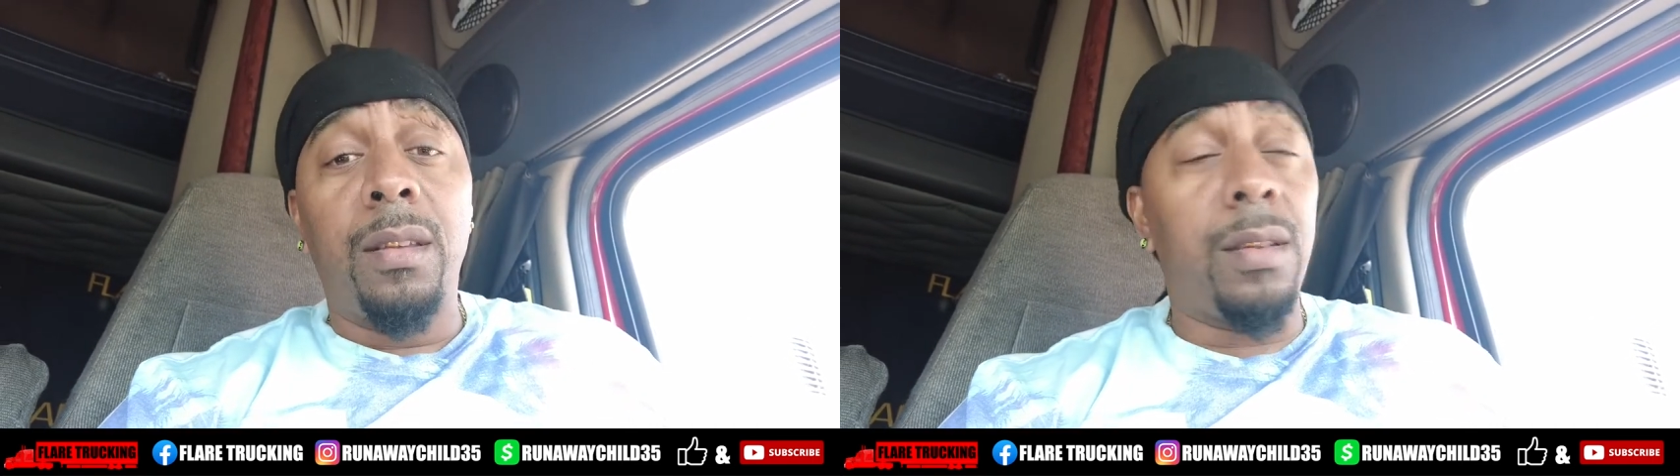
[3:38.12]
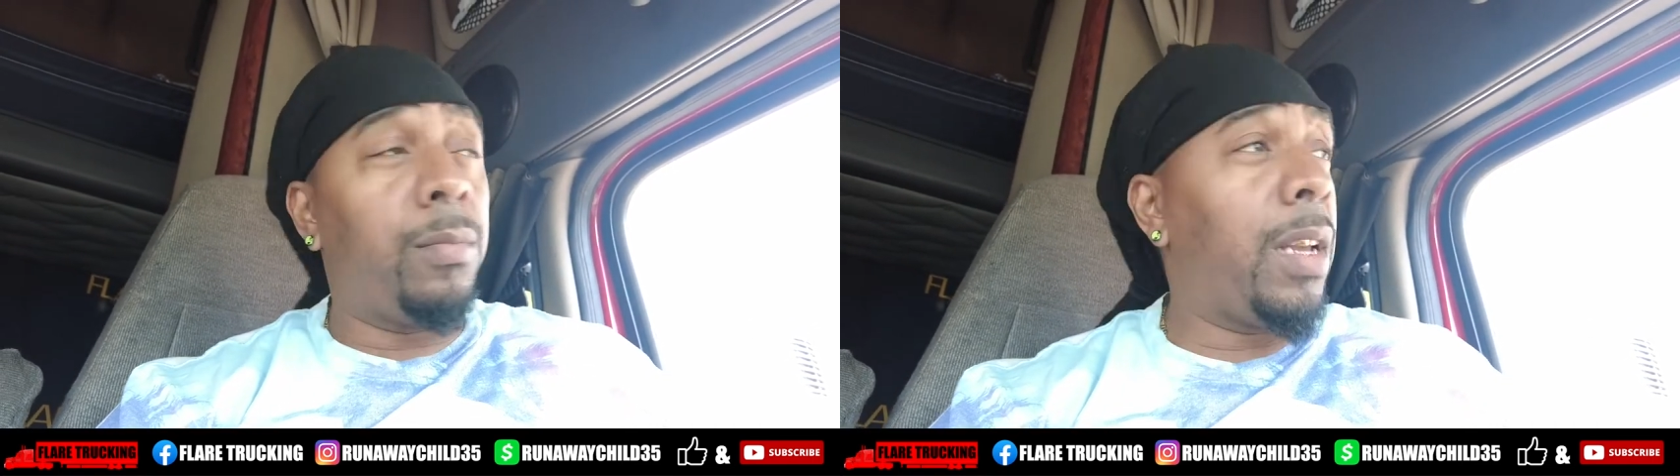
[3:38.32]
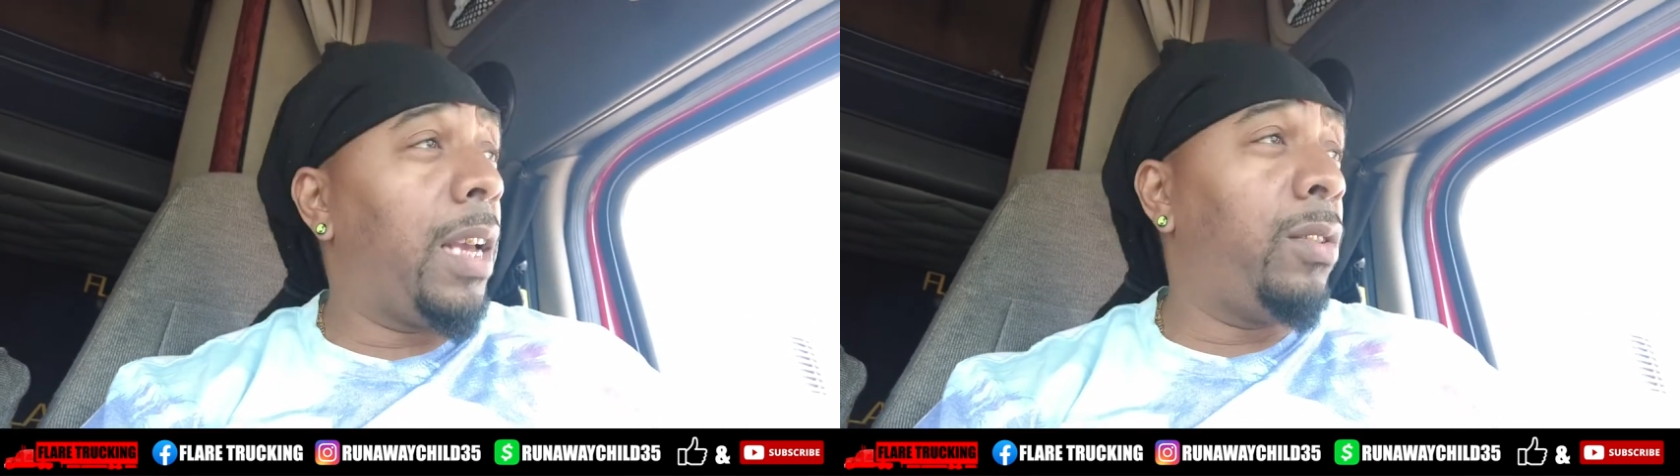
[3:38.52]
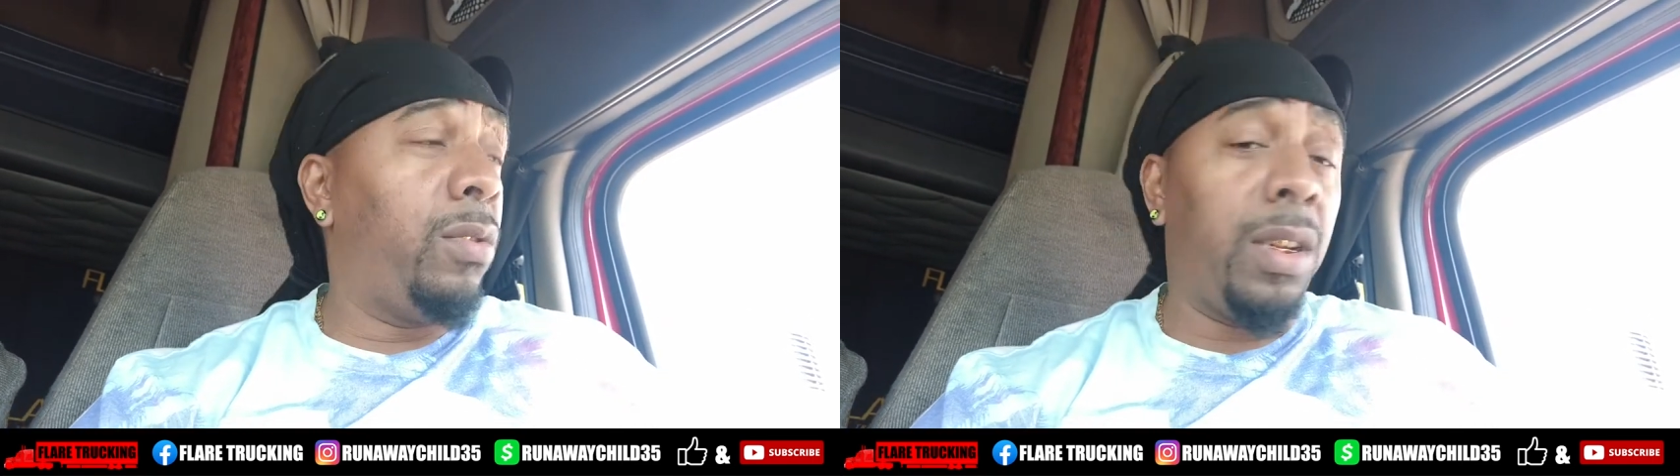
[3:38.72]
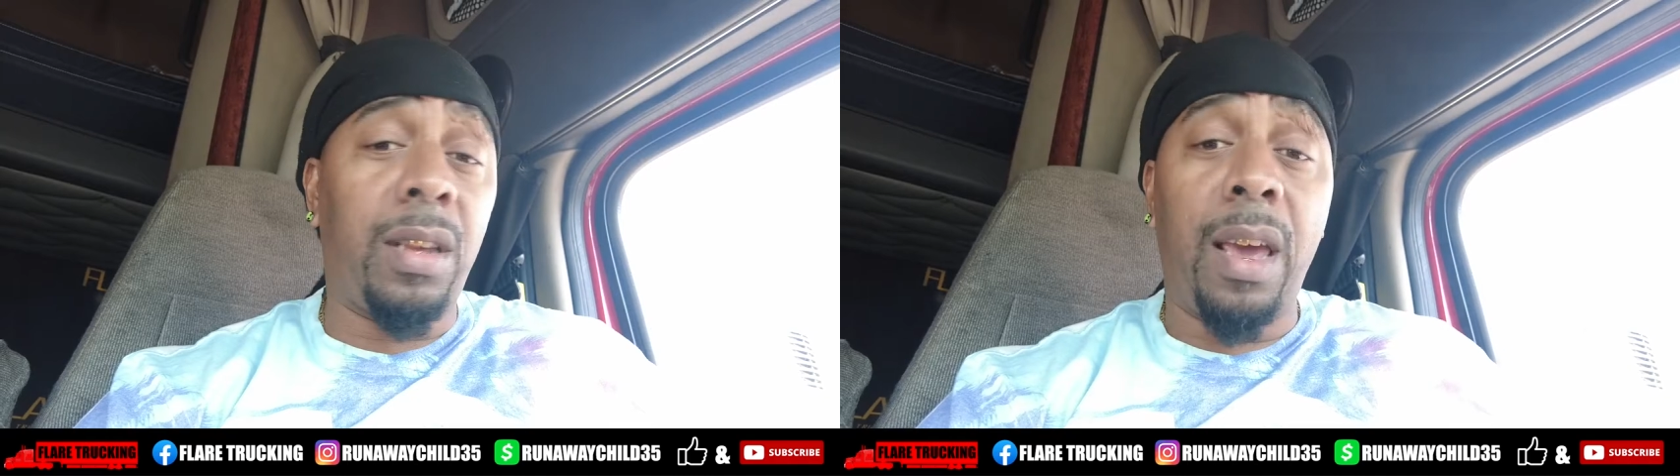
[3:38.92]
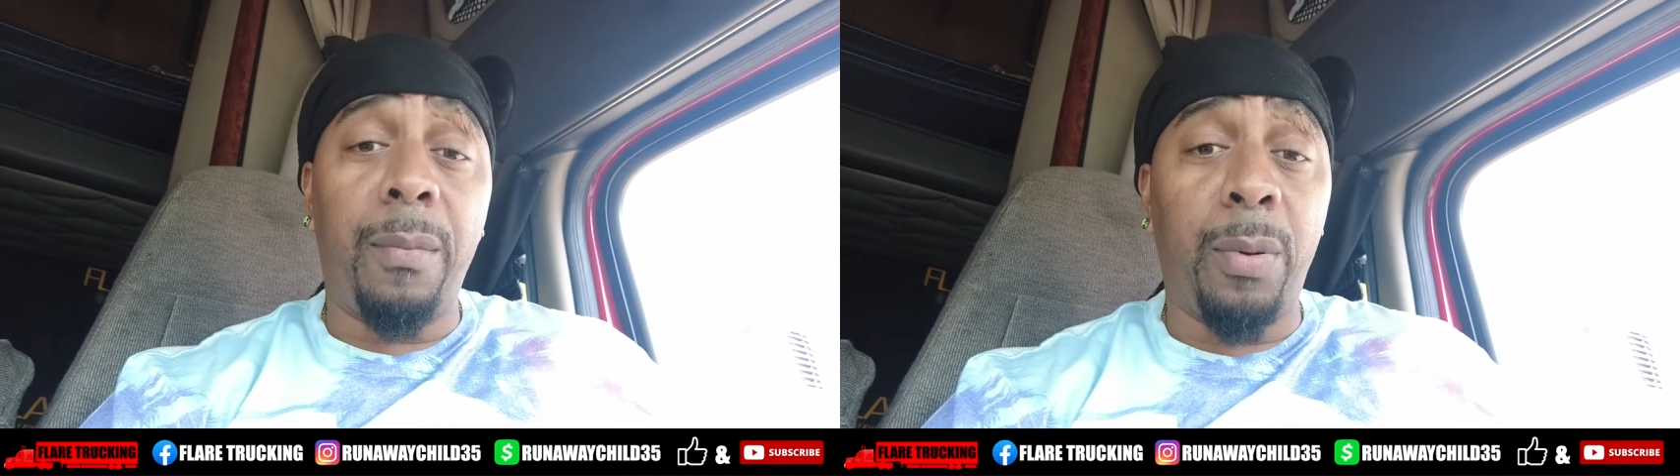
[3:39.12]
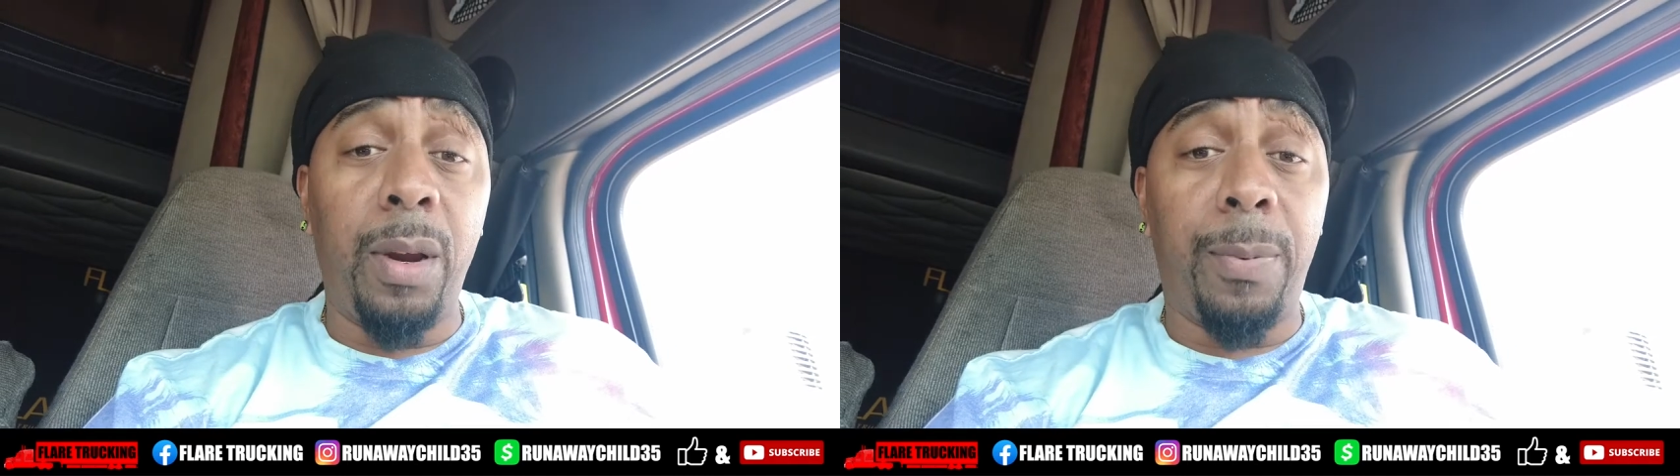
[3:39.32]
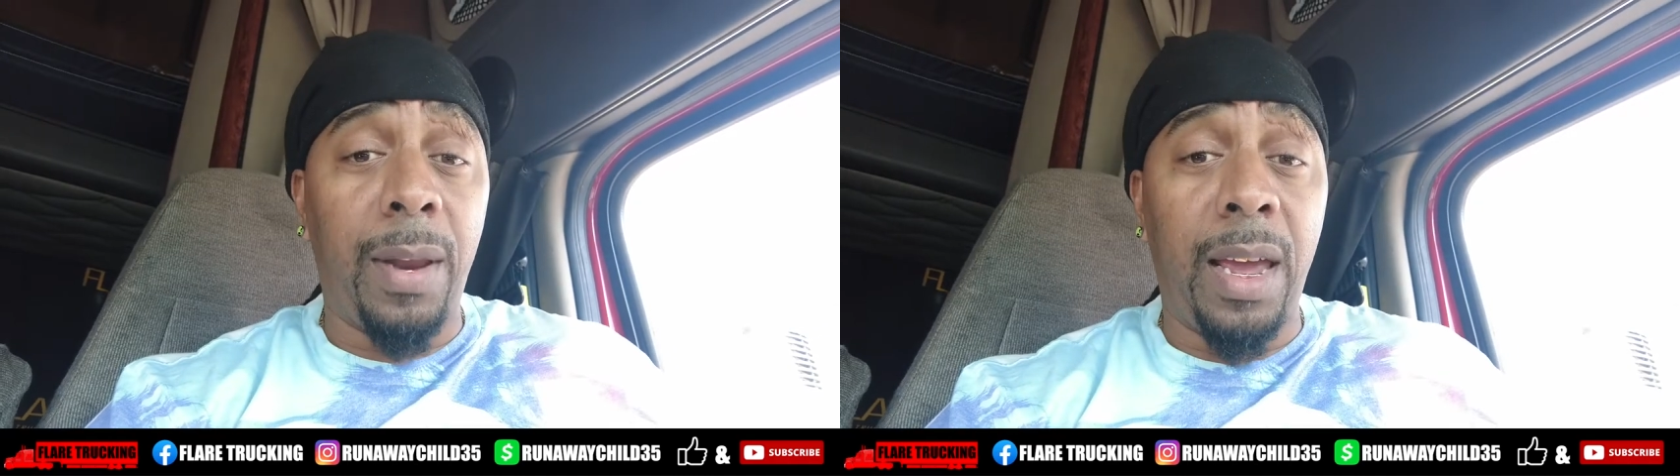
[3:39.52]
sometimes you just can't
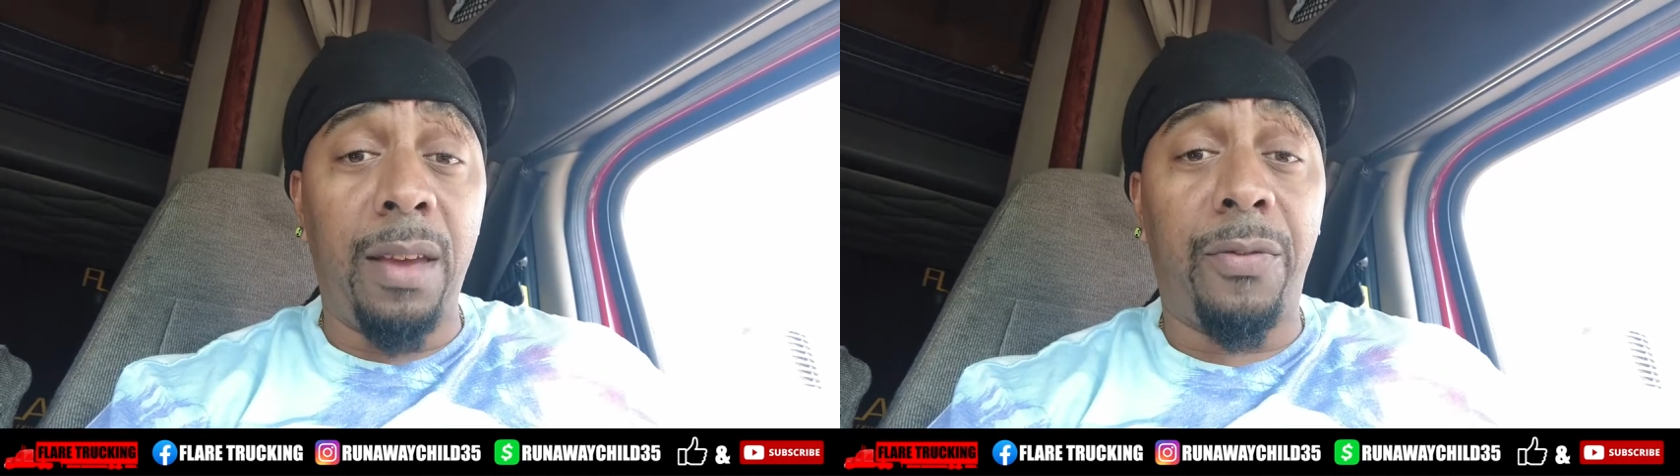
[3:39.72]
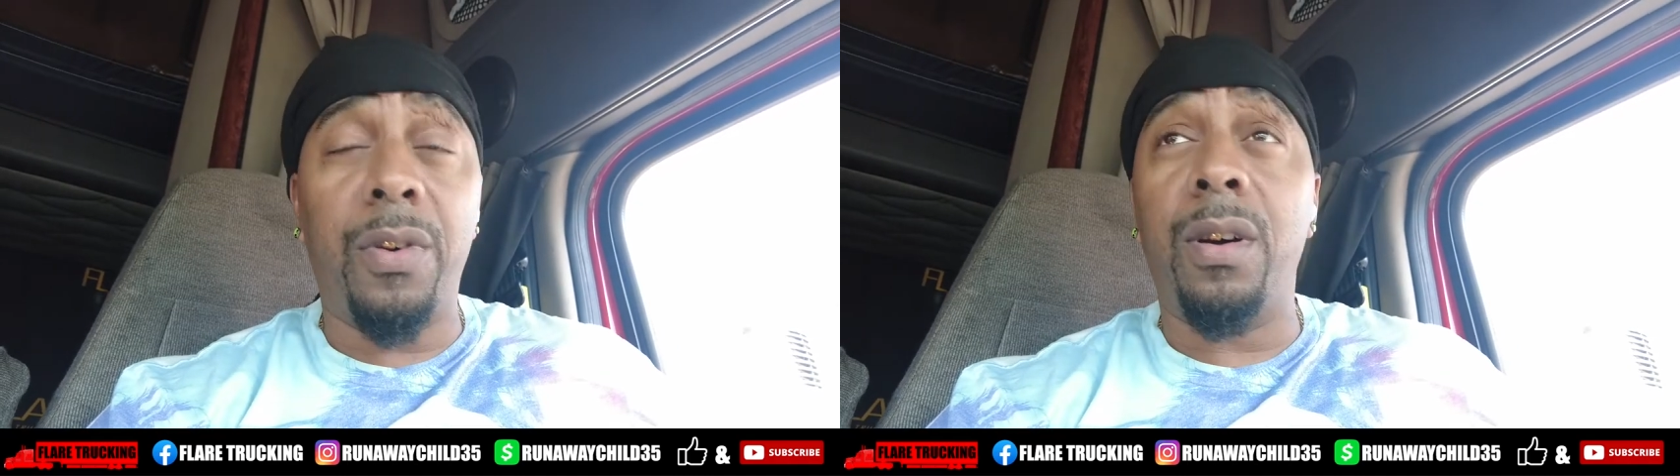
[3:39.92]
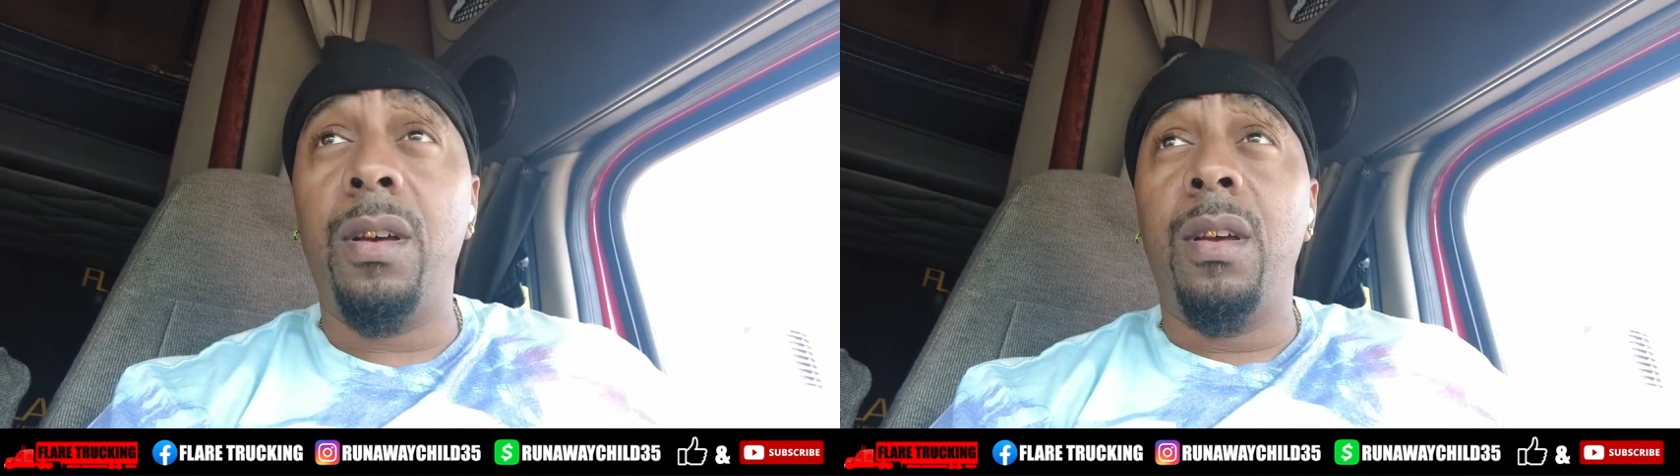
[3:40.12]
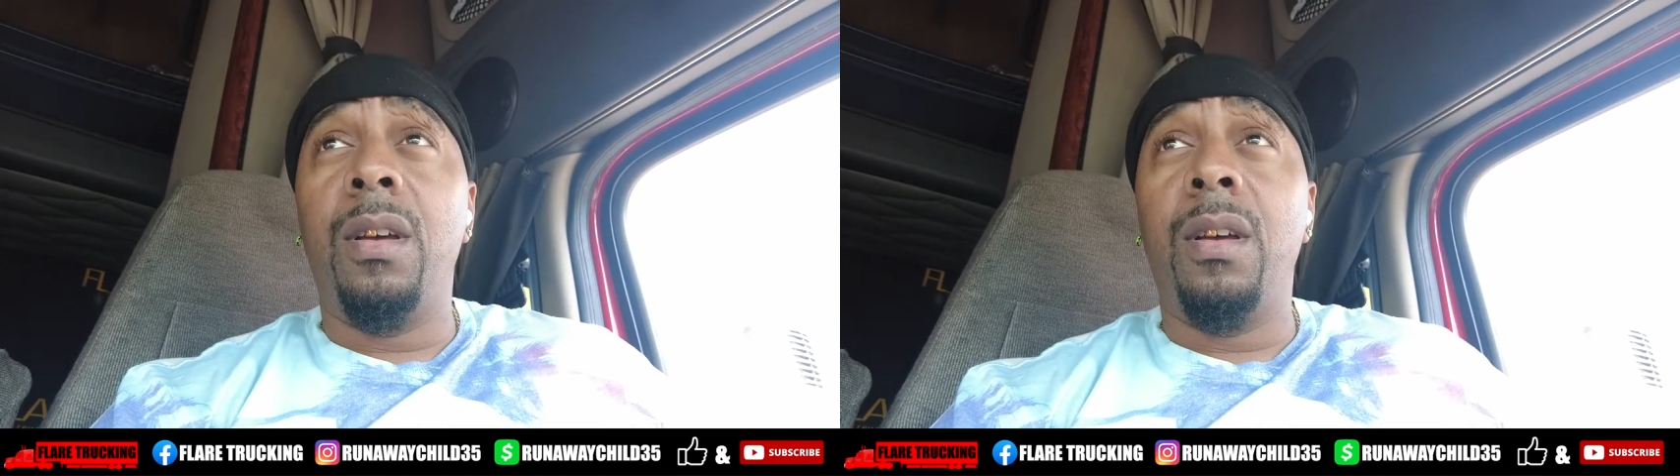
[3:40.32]
pre-plan for